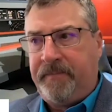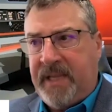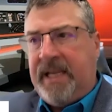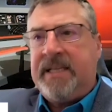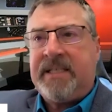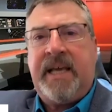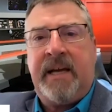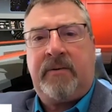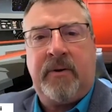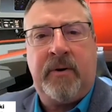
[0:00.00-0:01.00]
is
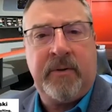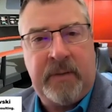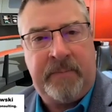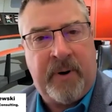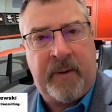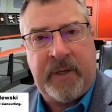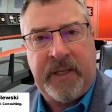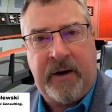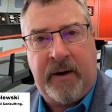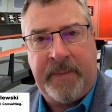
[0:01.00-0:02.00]
that growth properly
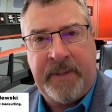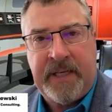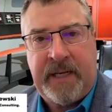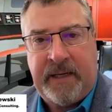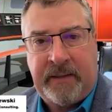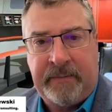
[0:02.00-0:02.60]
compensating?